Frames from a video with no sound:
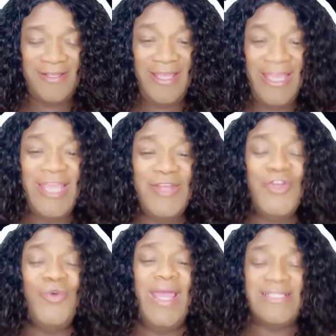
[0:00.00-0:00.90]
He
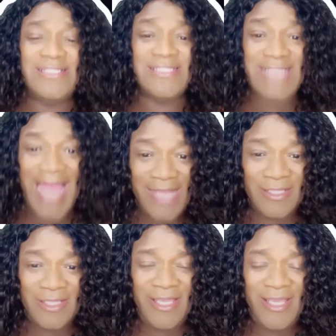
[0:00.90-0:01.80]
knew
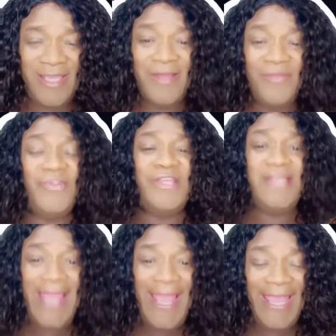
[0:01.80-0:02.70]
exactly the
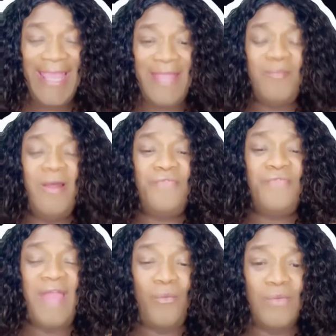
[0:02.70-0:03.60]
name
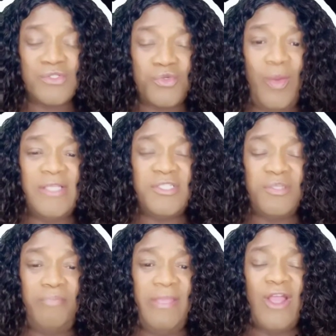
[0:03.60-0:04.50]
that was going to
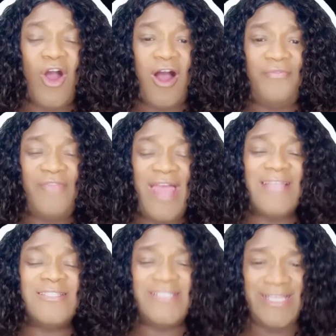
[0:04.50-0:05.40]
be on that
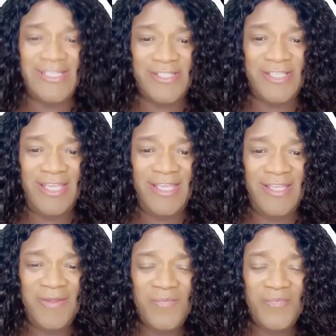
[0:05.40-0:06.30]
seasoning